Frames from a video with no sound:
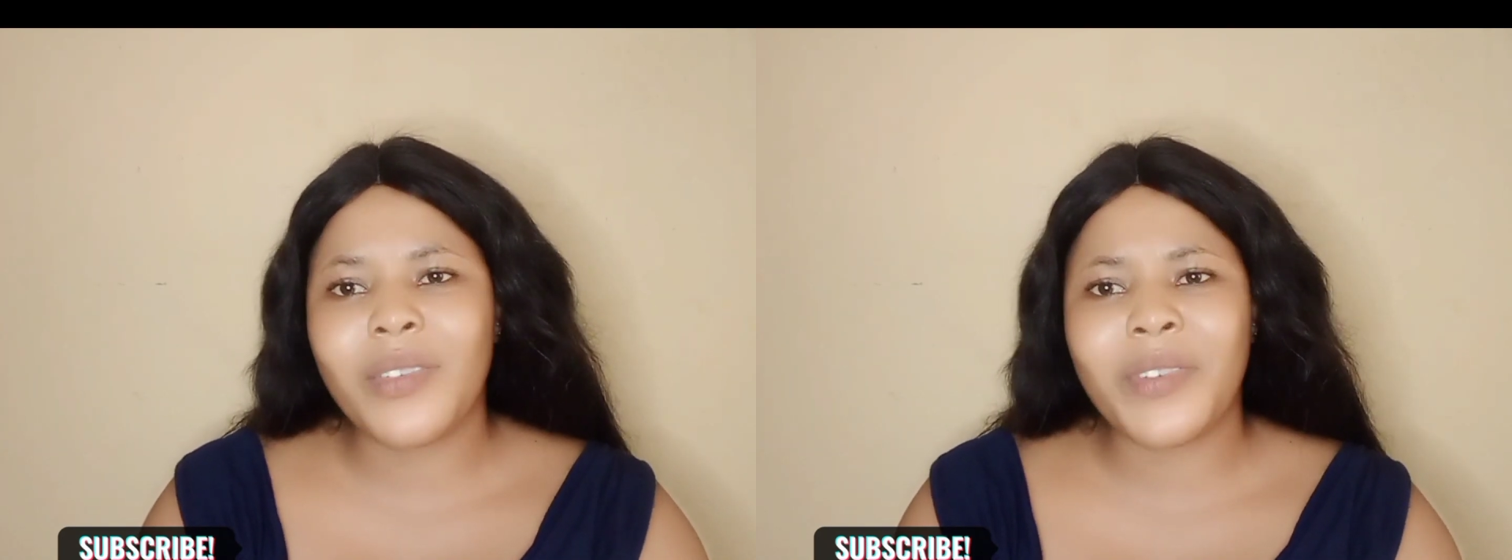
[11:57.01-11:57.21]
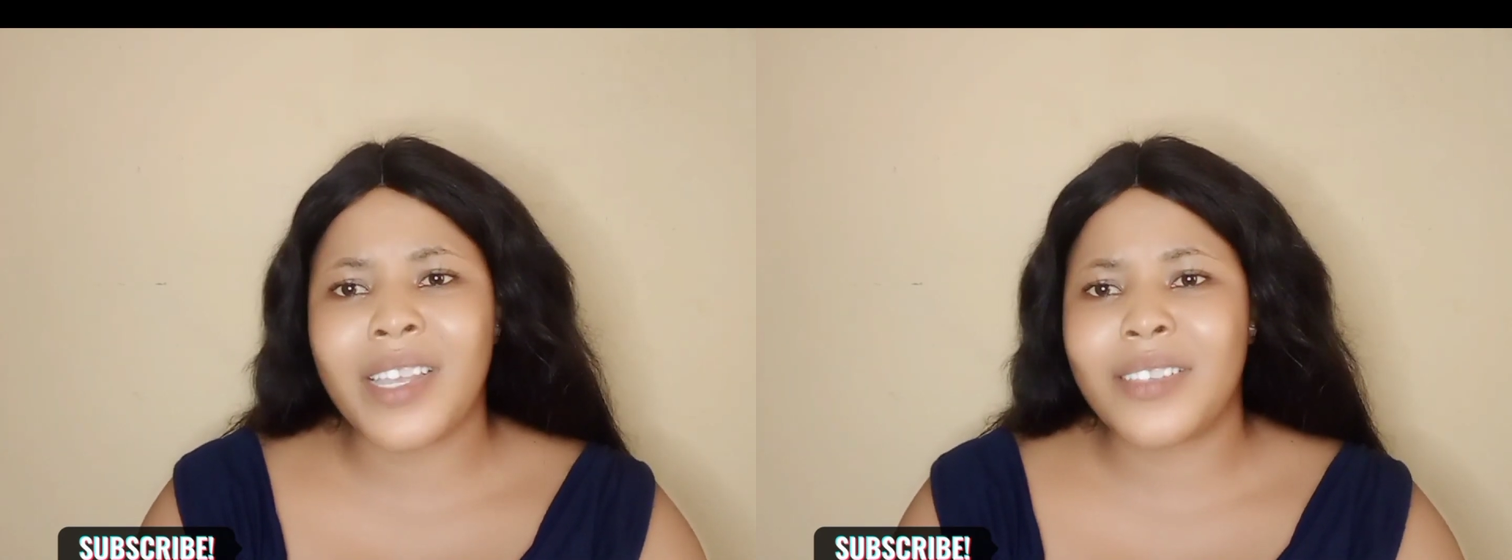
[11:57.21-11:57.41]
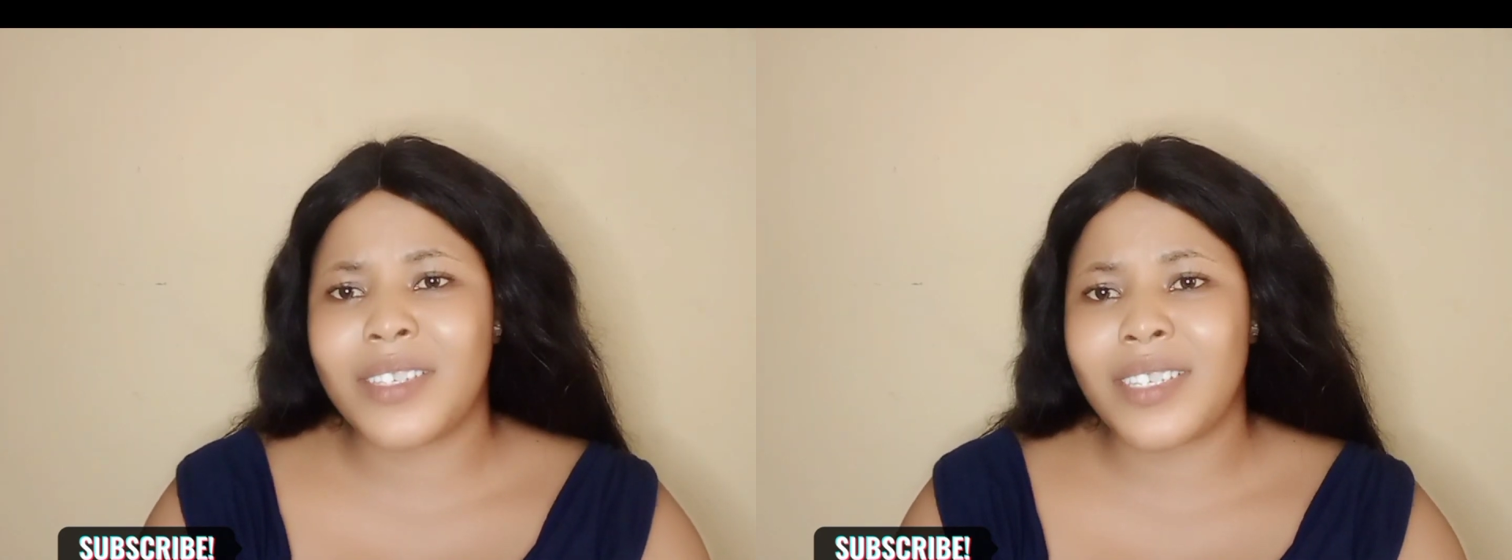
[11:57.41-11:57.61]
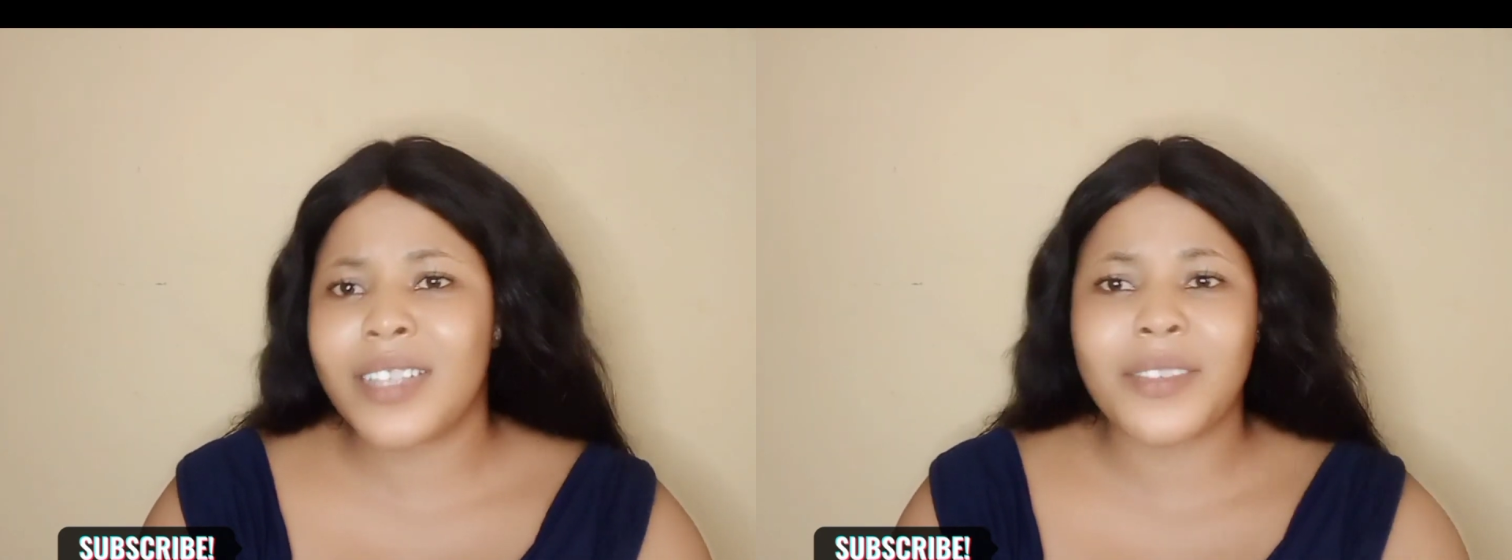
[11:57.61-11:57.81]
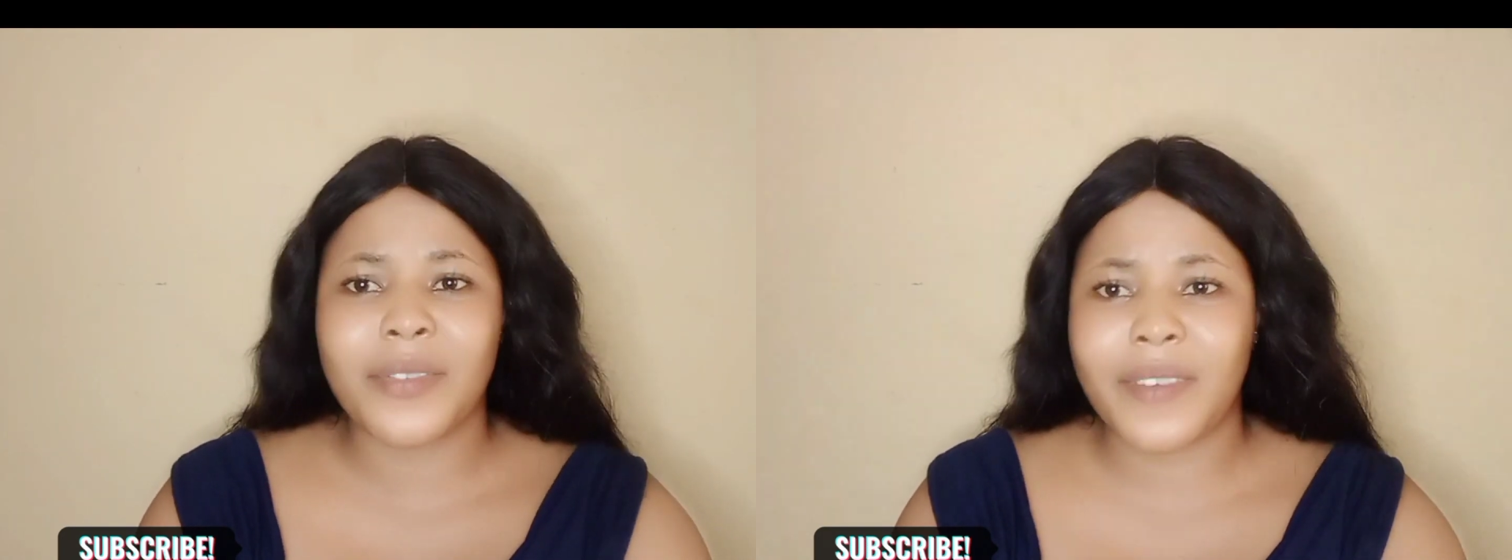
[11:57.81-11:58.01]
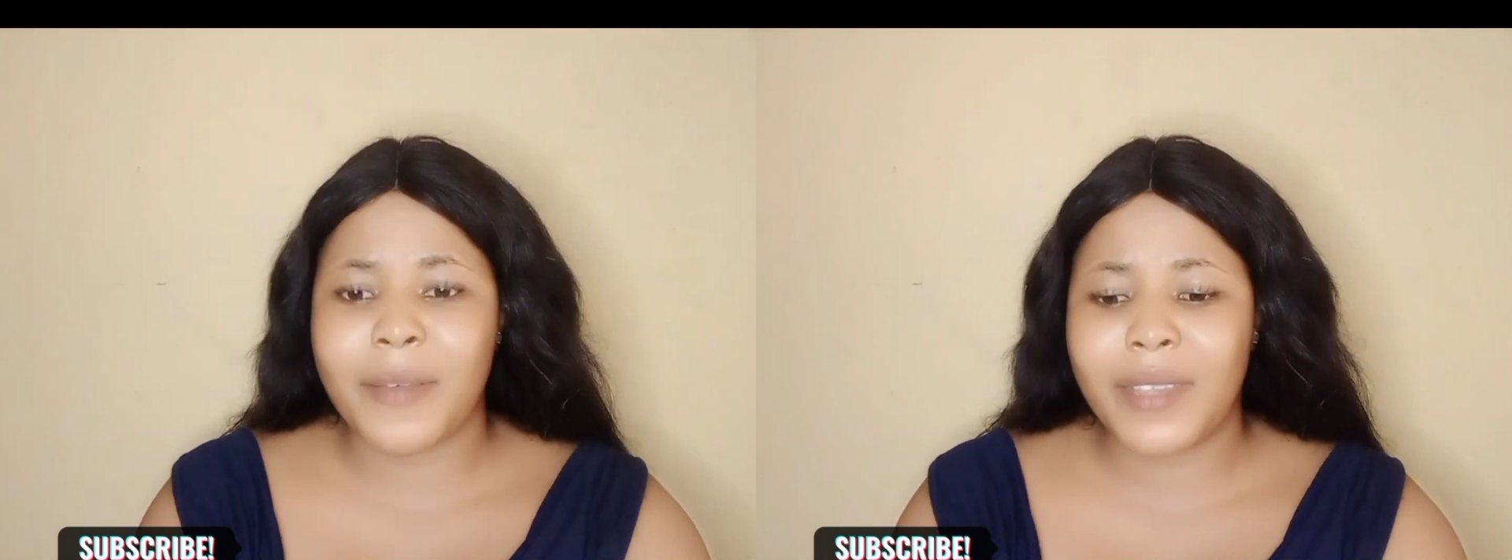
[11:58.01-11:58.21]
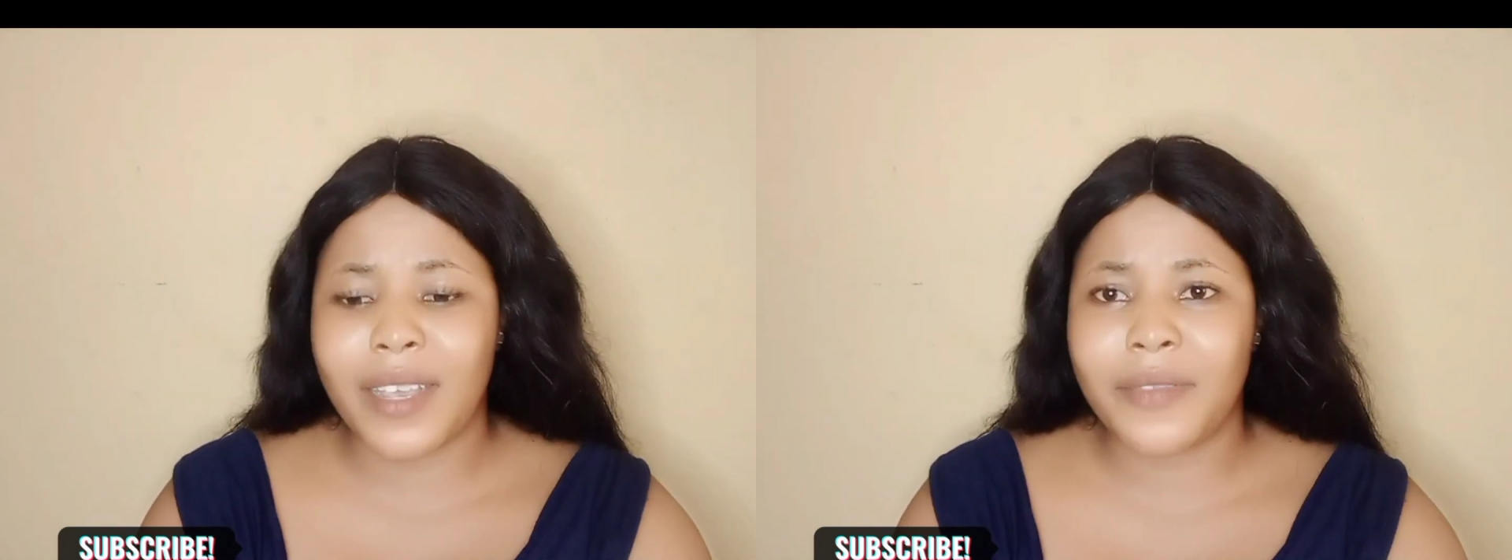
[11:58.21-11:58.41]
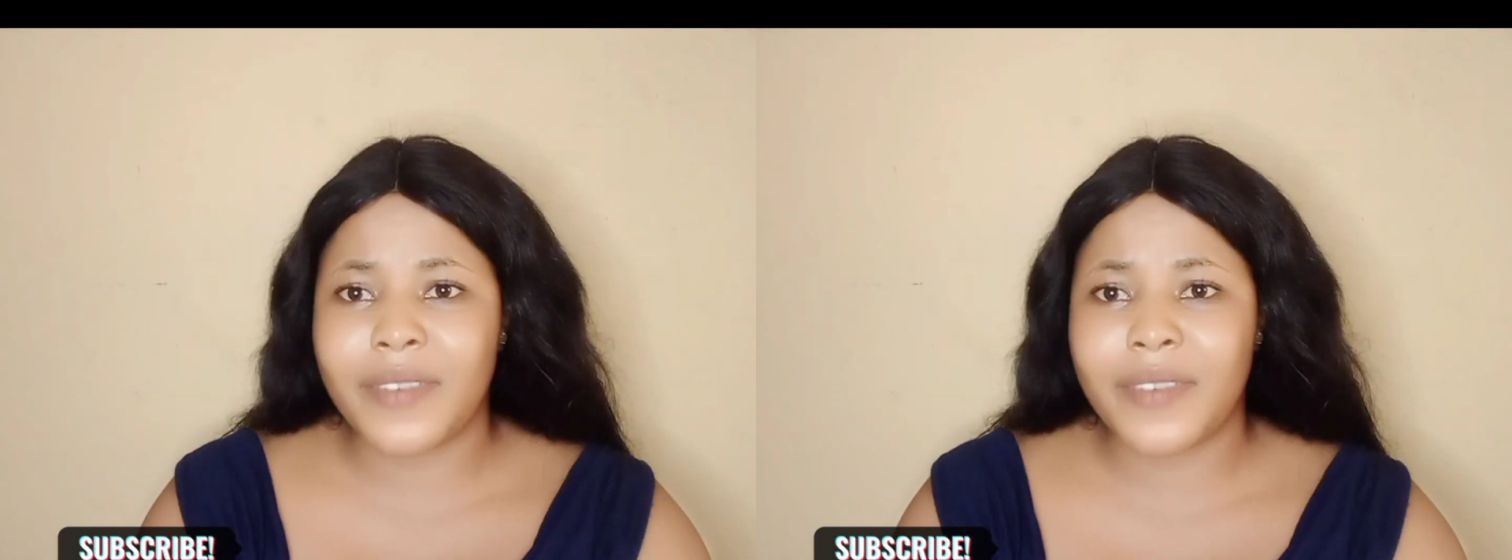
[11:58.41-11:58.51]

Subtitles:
Don't forget to share to your family and